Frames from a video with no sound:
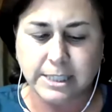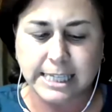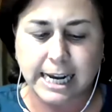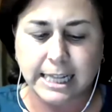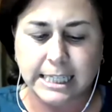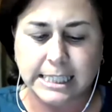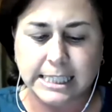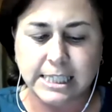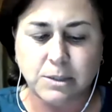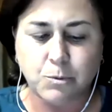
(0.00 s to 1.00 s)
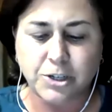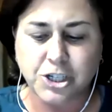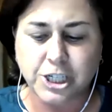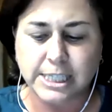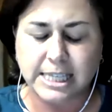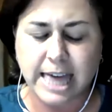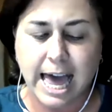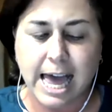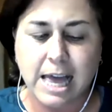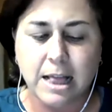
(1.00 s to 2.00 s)
which also has to do with archival
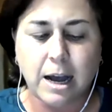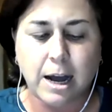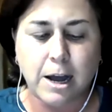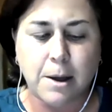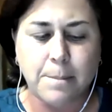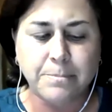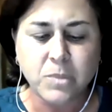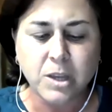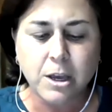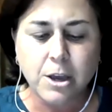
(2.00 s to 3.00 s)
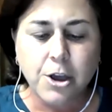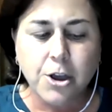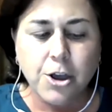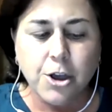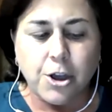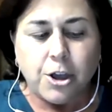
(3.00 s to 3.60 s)
silences, which is that um,